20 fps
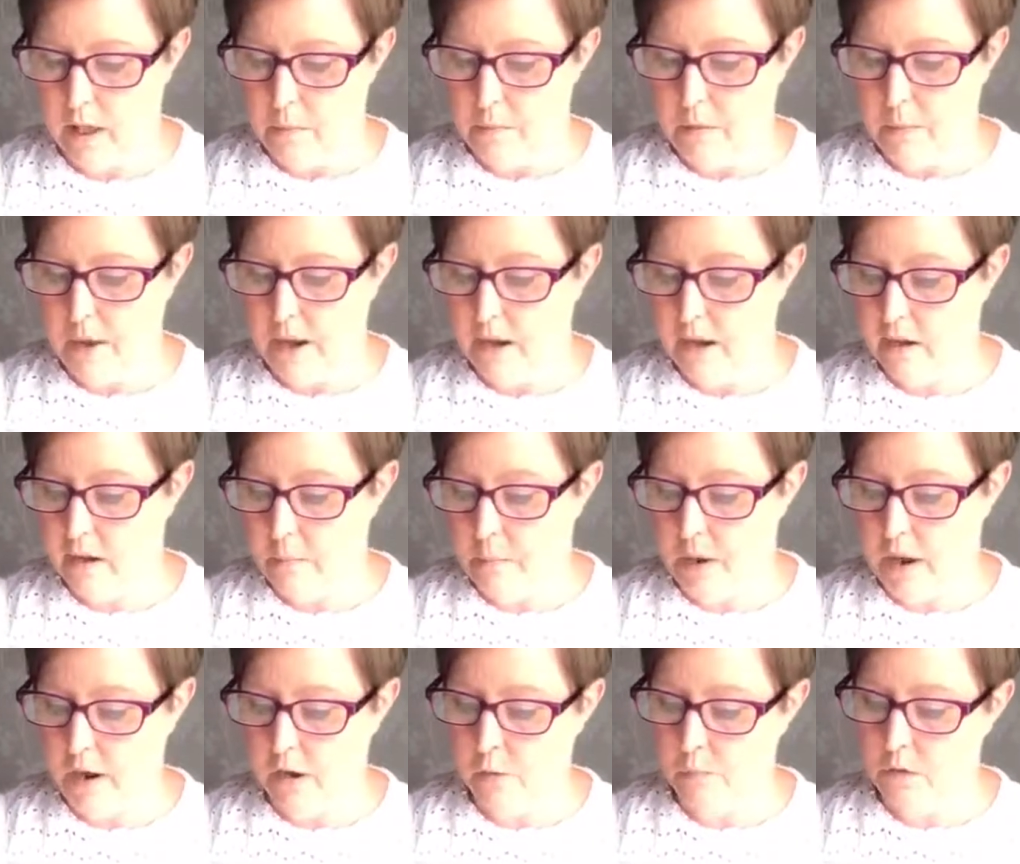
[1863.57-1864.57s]
By making a
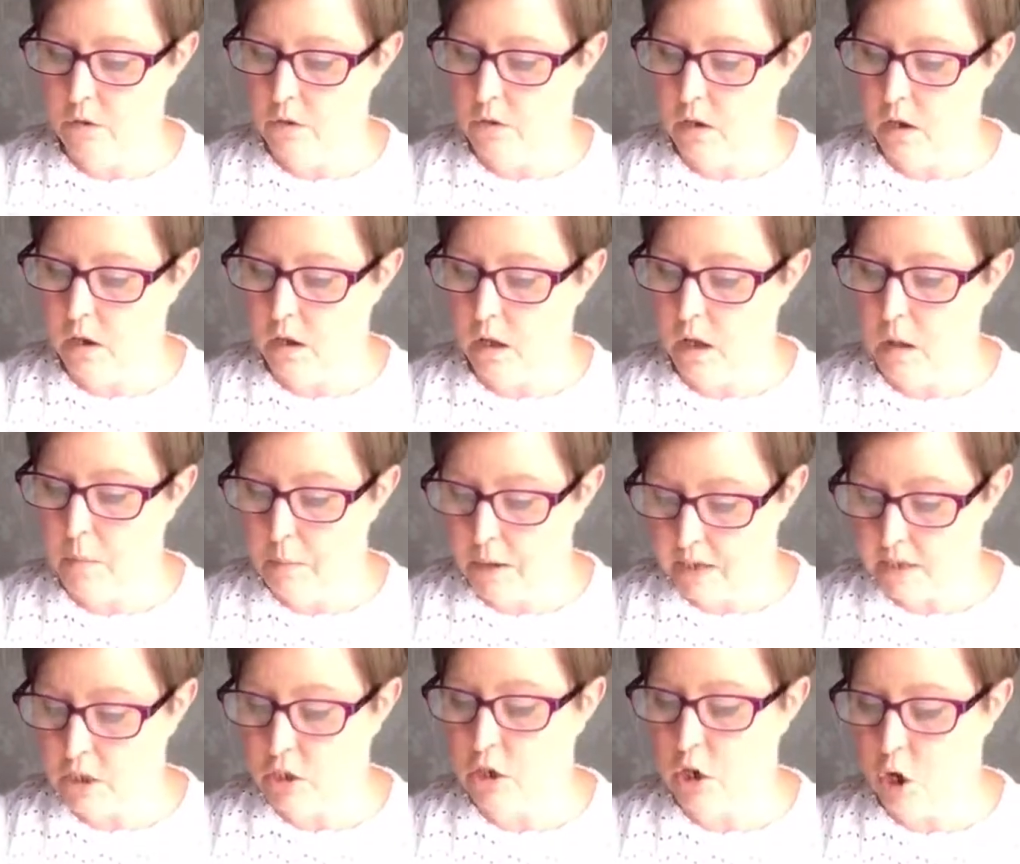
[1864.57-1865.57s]
pattern up,
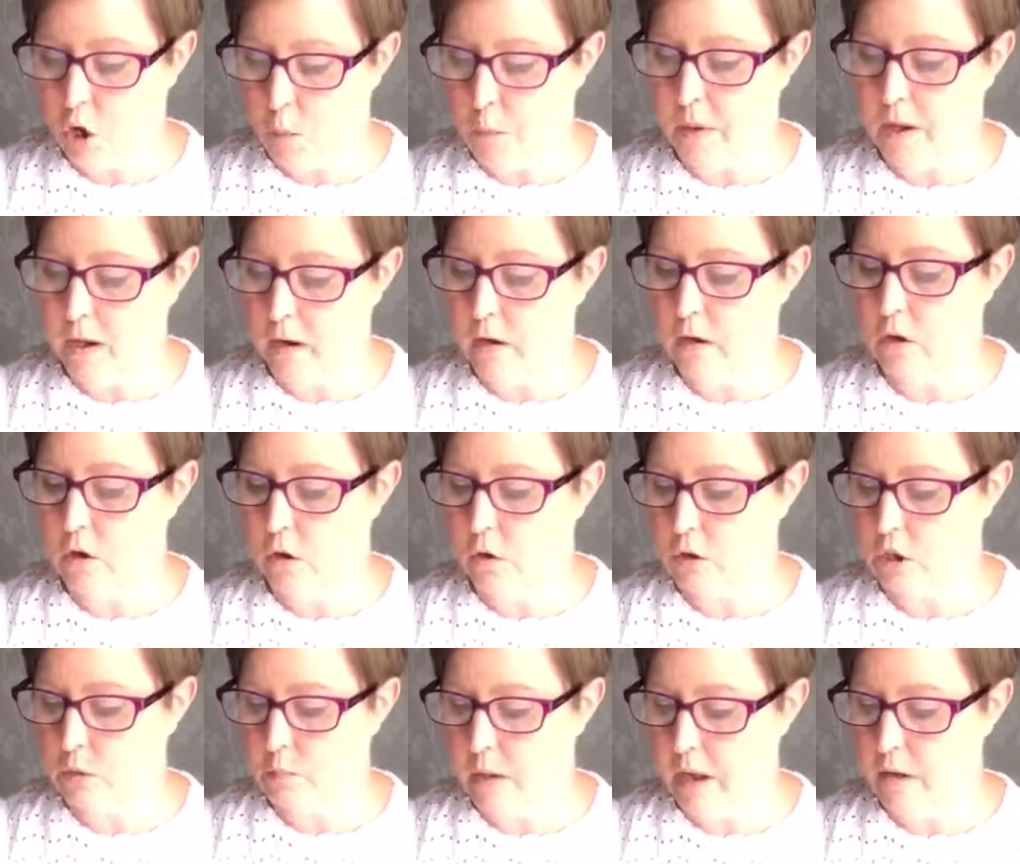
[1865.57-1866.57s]
pattern up in
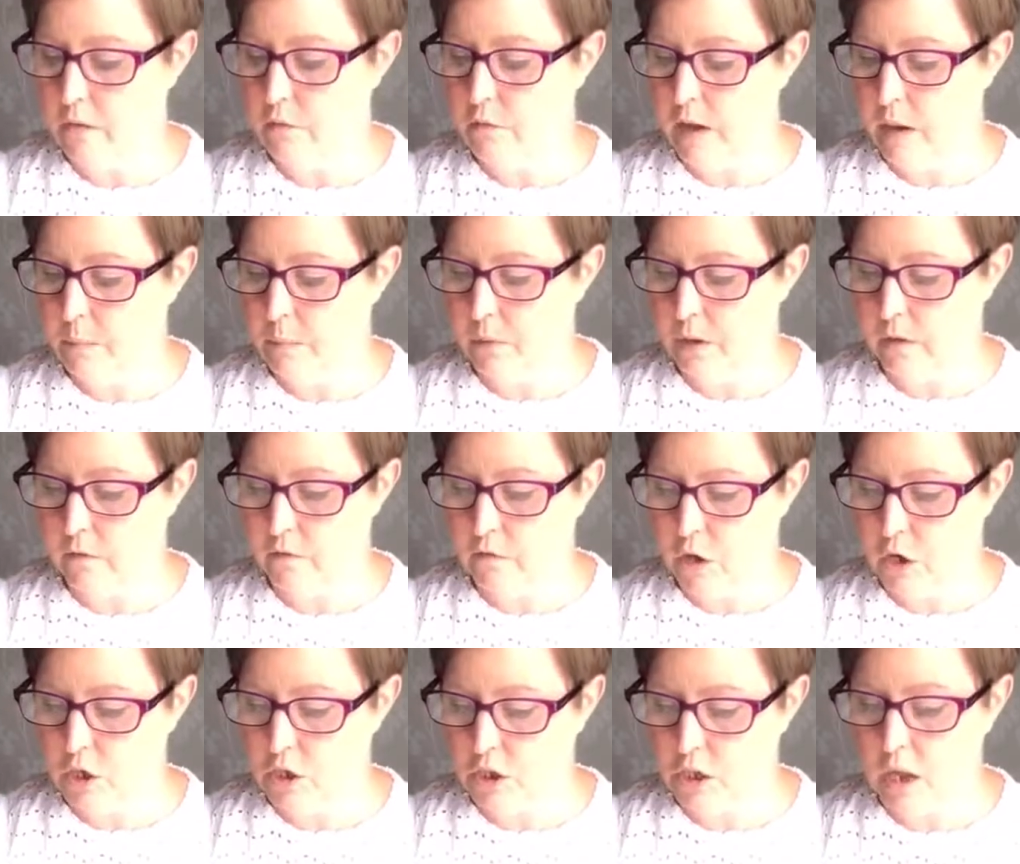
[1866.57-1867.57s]
your spare fabric
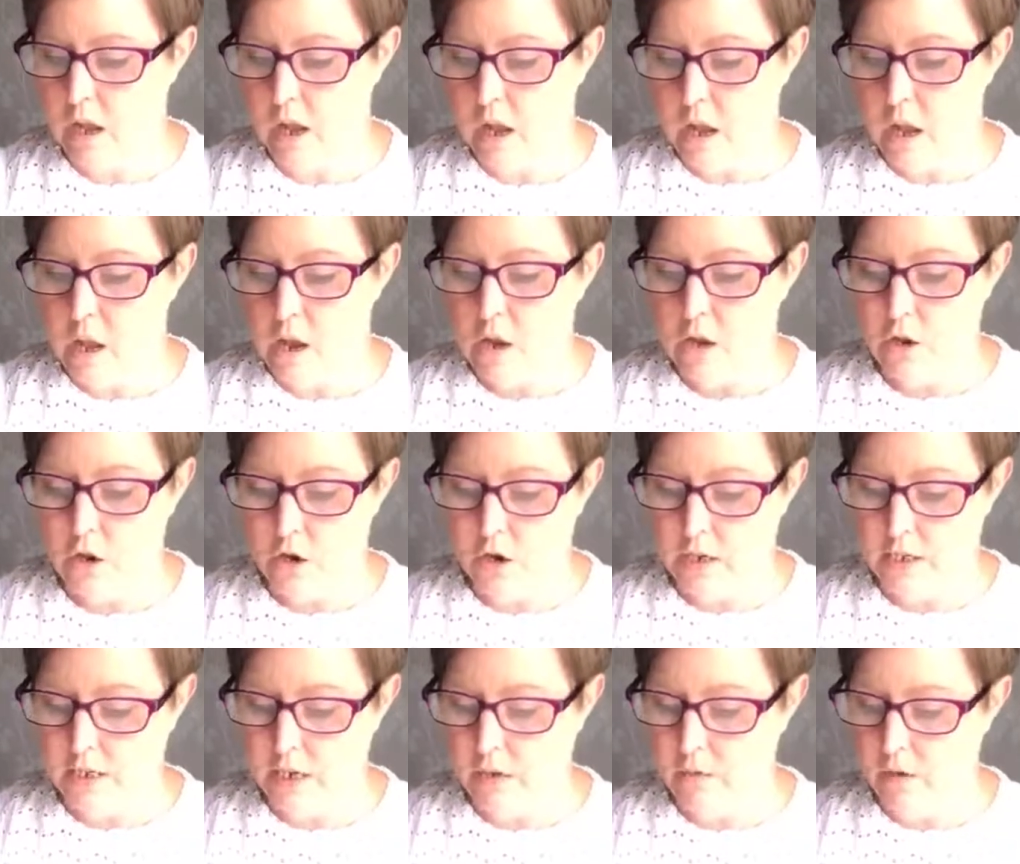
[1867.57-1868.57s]
first, you
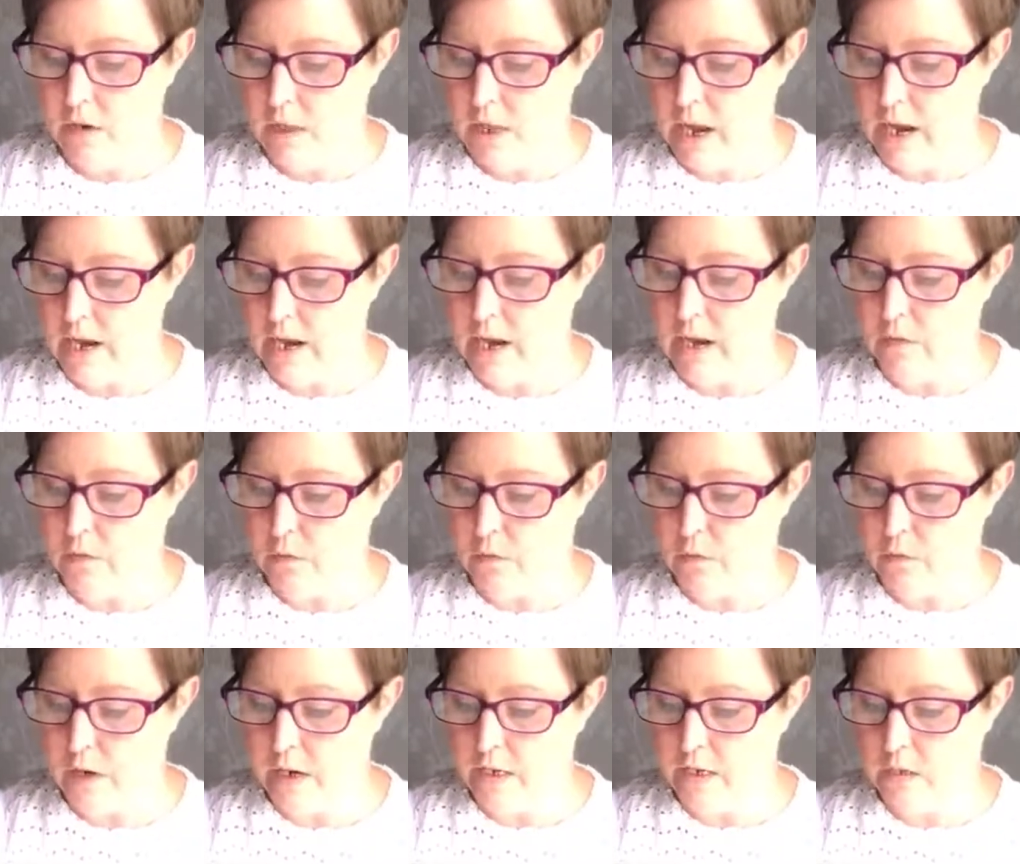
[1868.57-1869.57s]
can see if you like it, if it
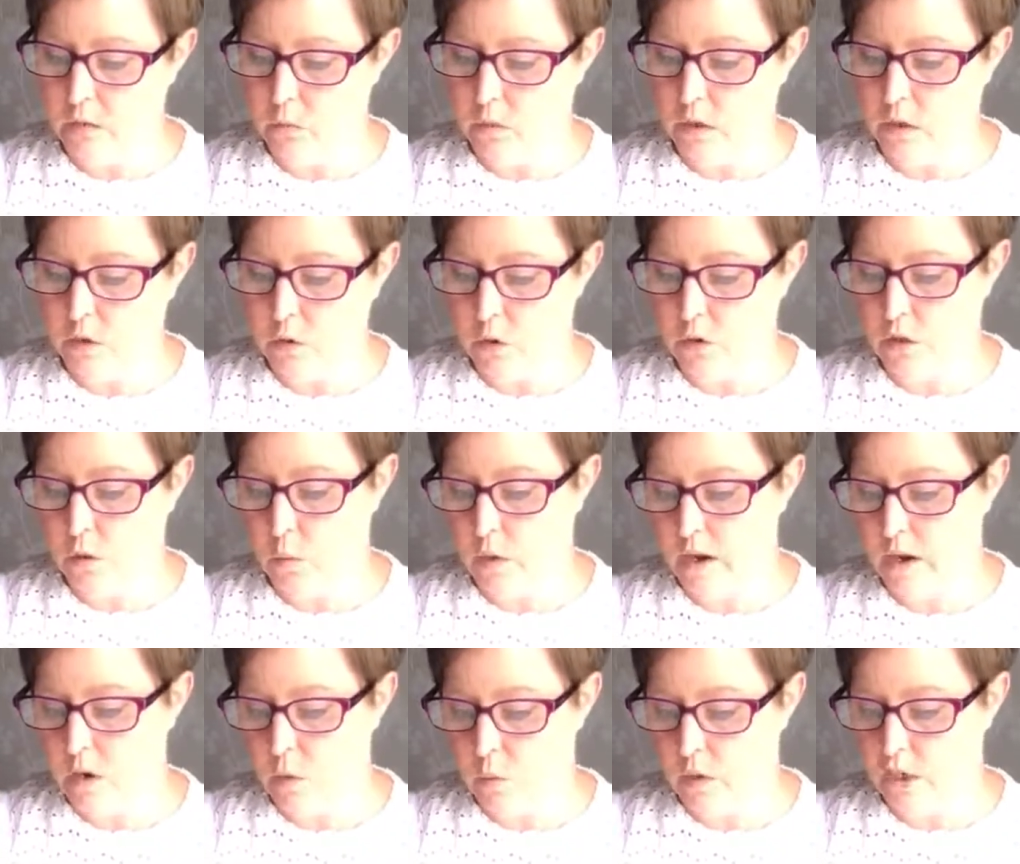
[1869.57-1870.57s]
fits and will look the
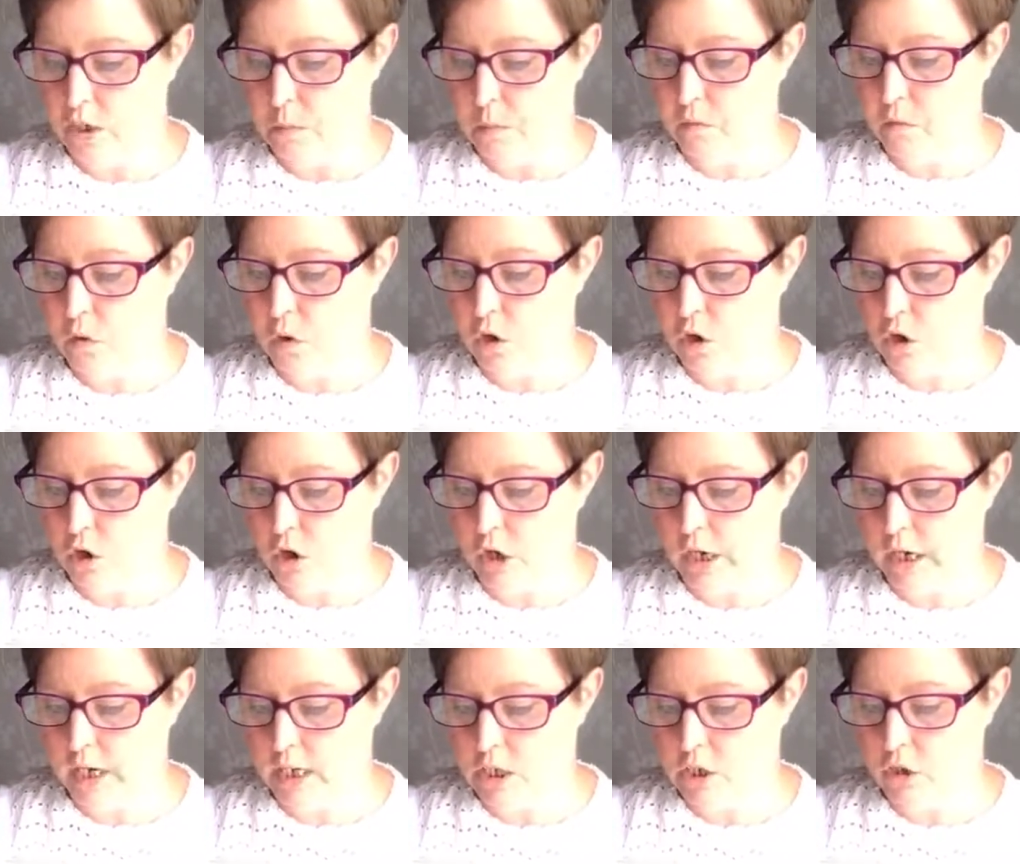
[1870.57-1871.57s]
way you wish before
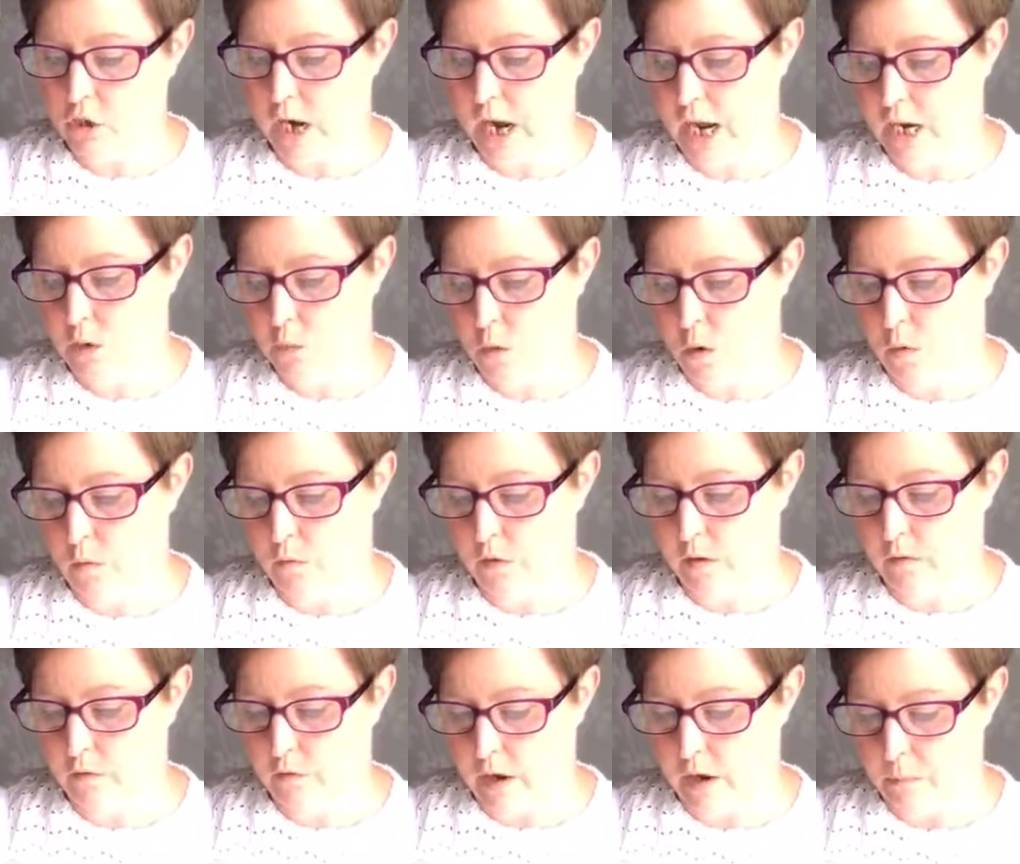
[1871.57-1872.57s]
cutting it into your
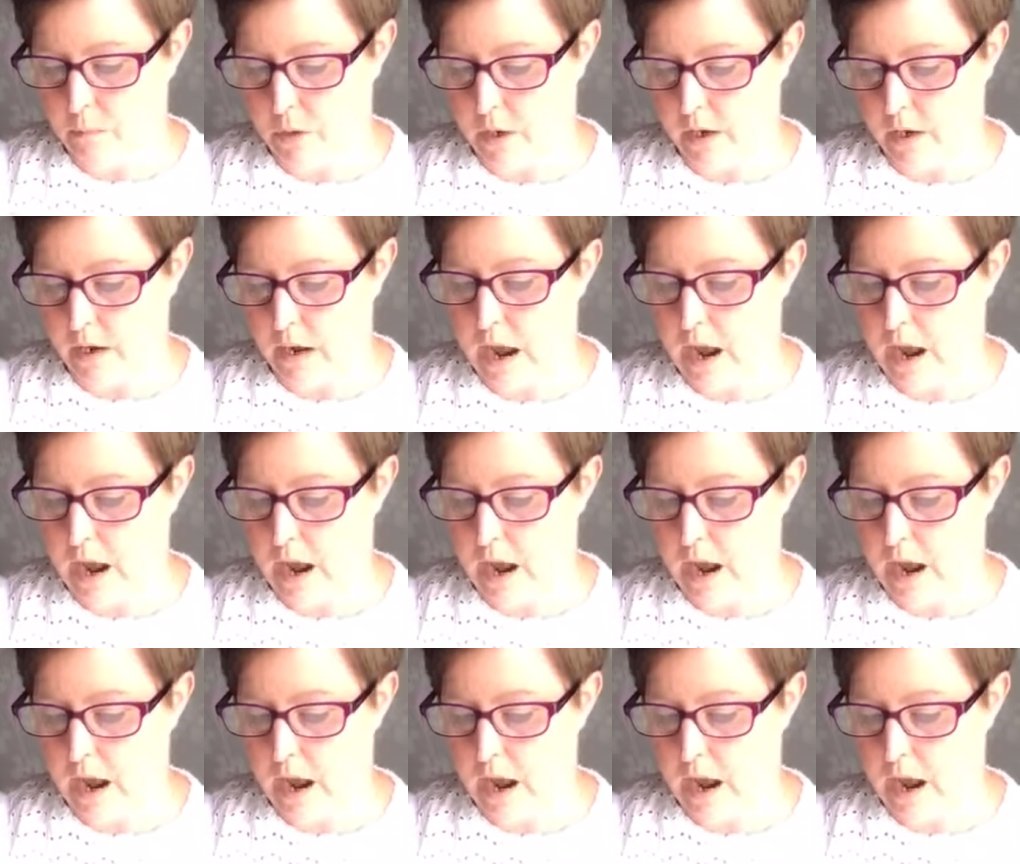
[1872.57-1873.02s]
hand-woven fabric.